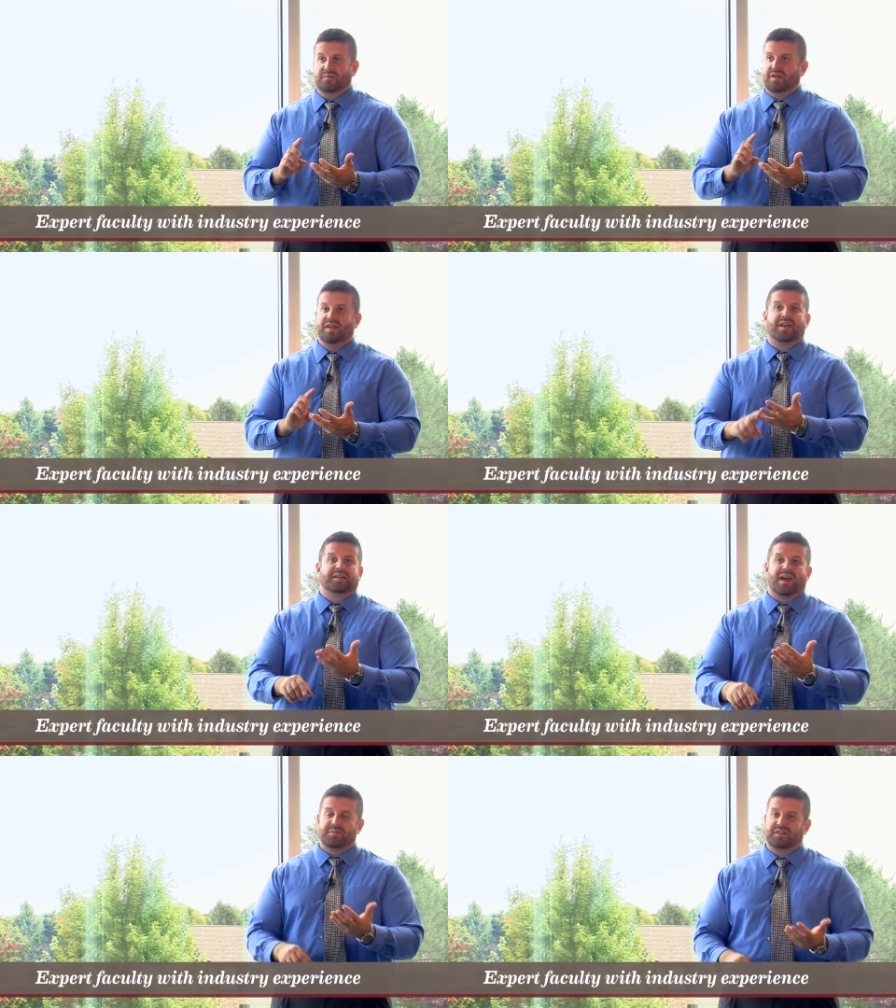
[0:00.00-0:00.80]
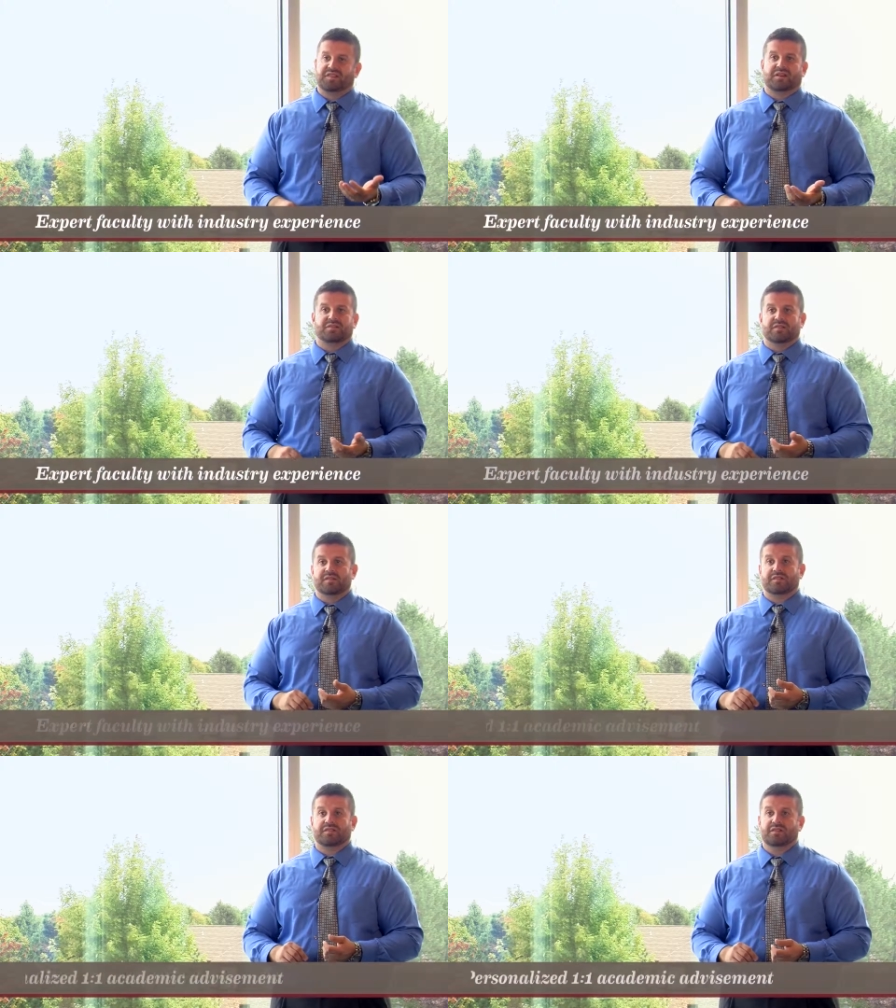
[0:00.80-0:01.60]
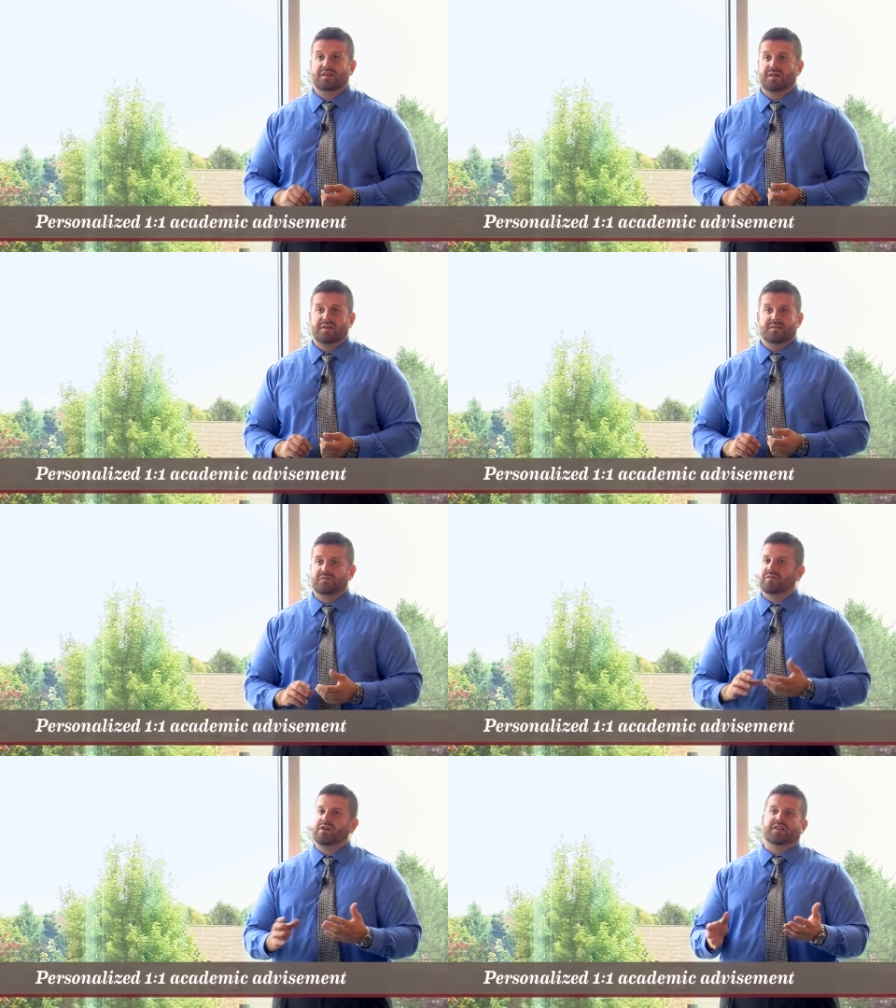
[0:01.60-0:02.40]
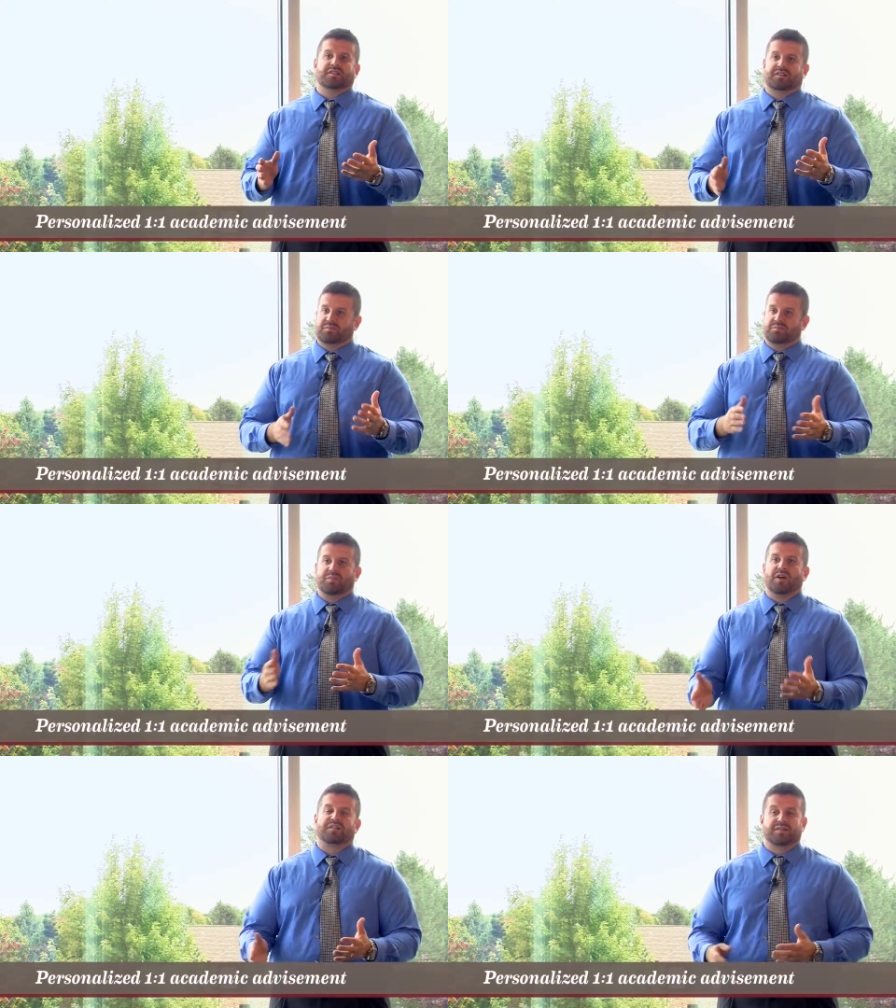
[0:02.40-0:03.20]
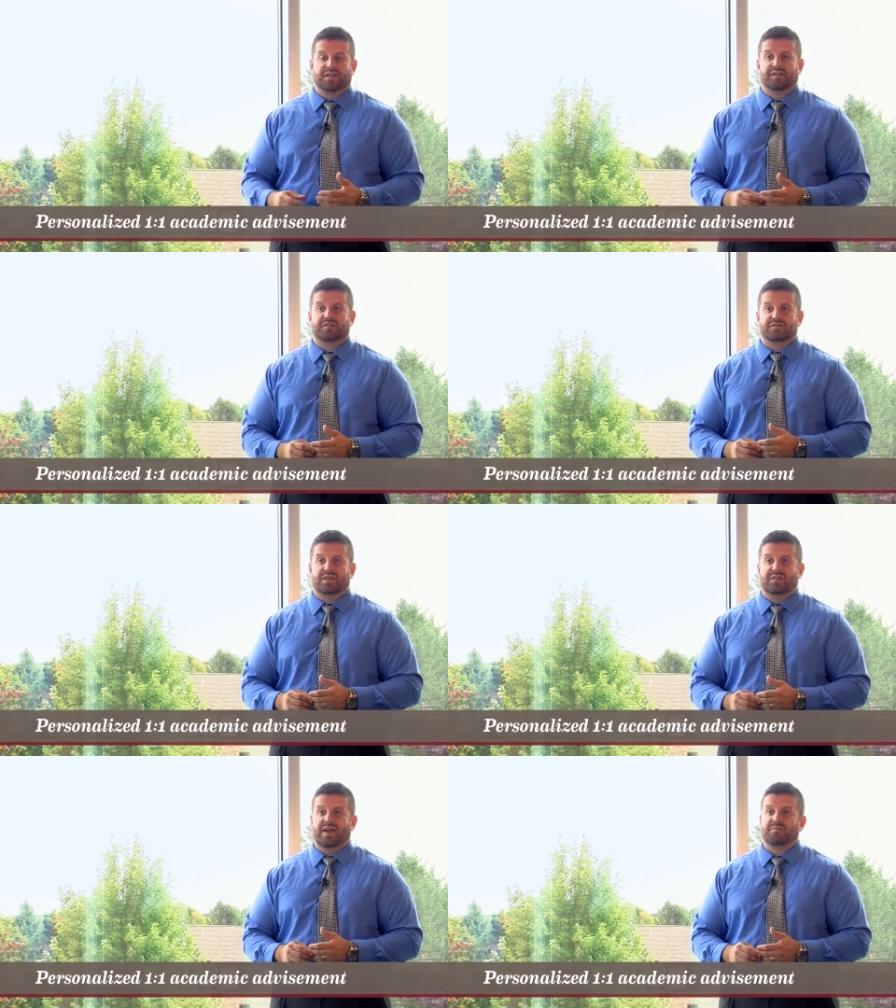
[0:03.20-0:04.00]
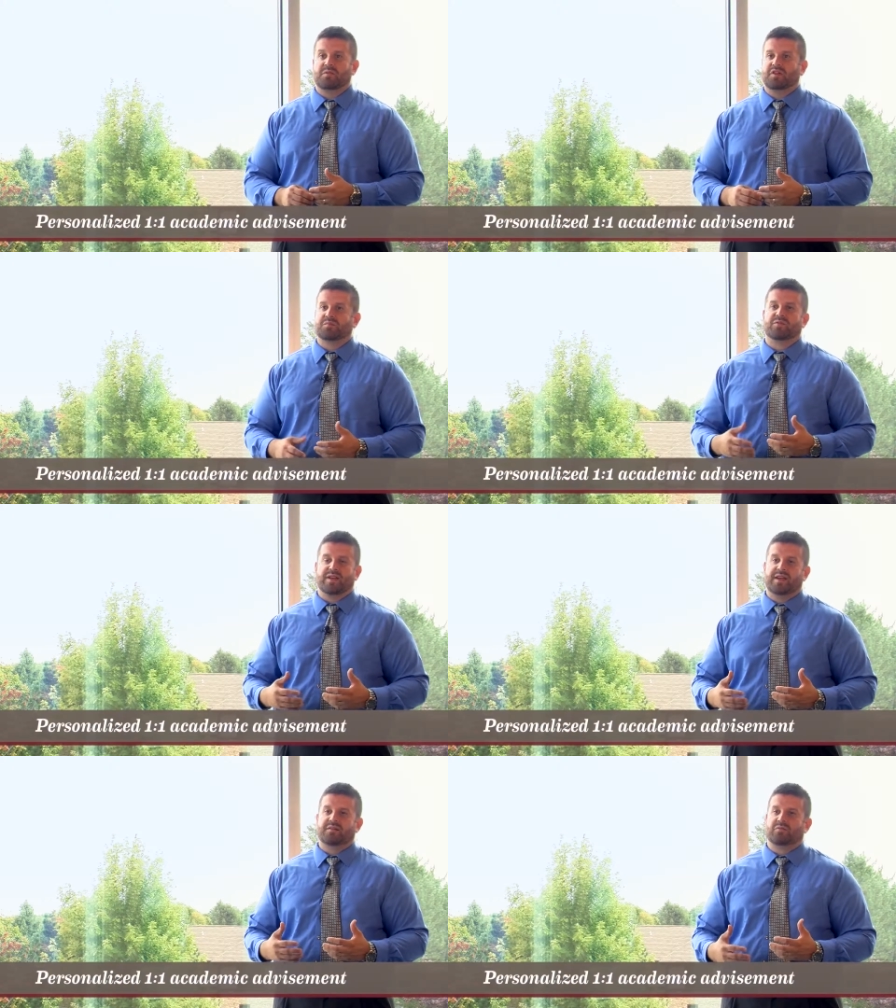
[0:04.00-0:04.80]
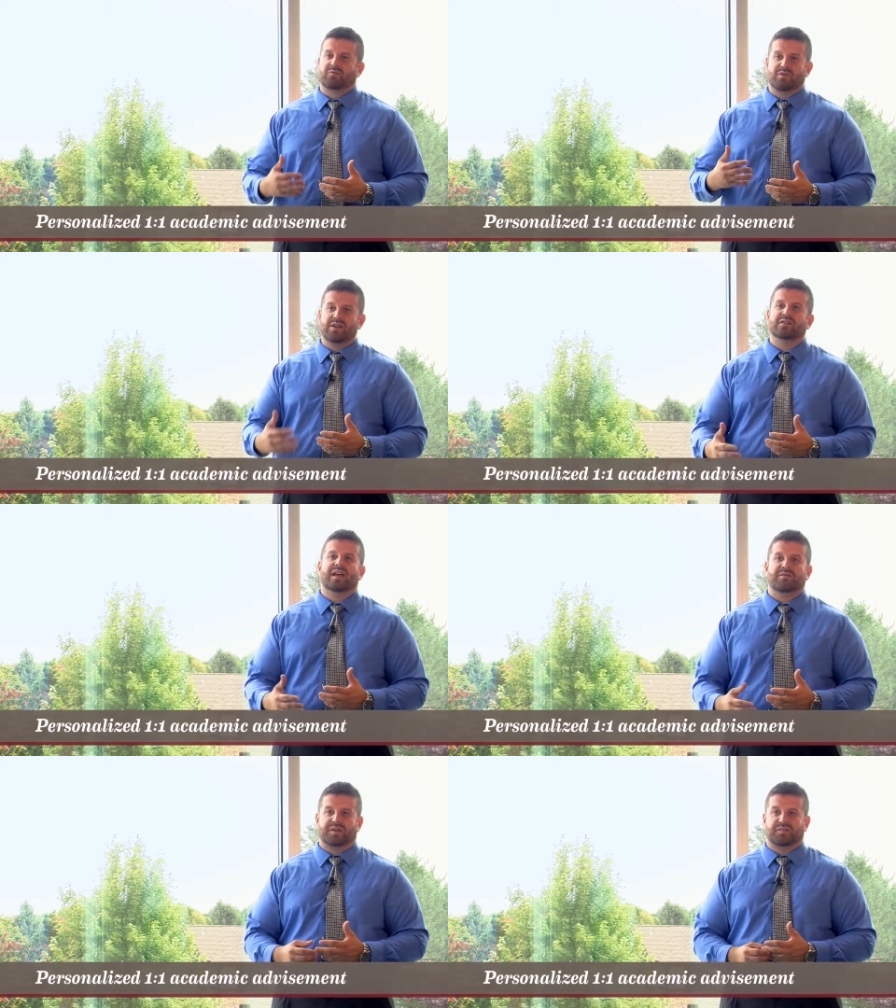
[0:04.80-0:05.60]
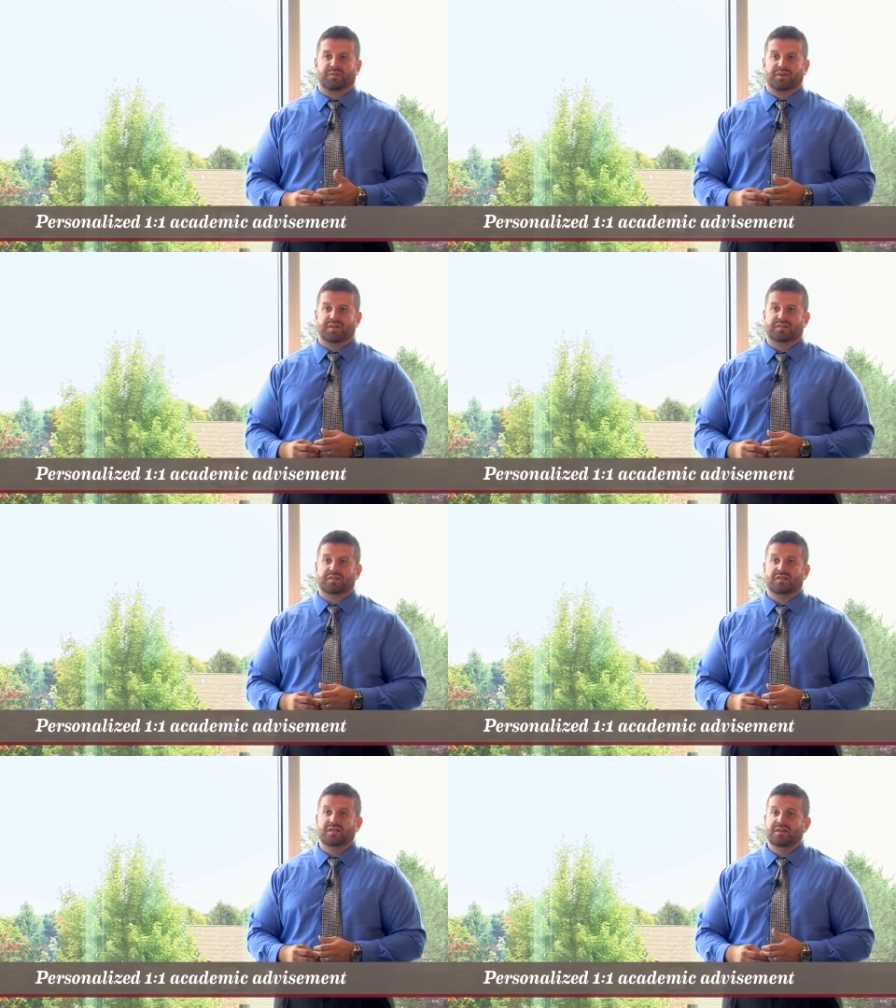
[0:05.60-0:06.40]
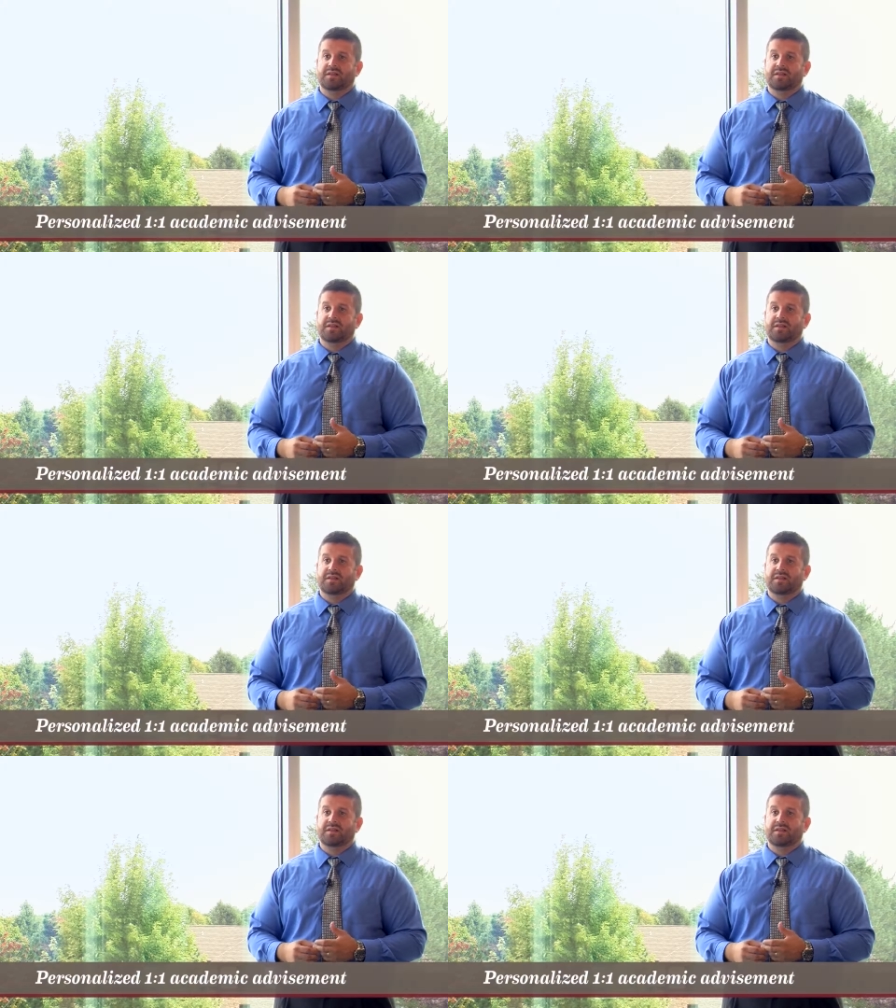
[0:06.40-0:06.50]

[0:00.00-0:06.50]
in economic sectors, various parts of the industry that could bring real life experience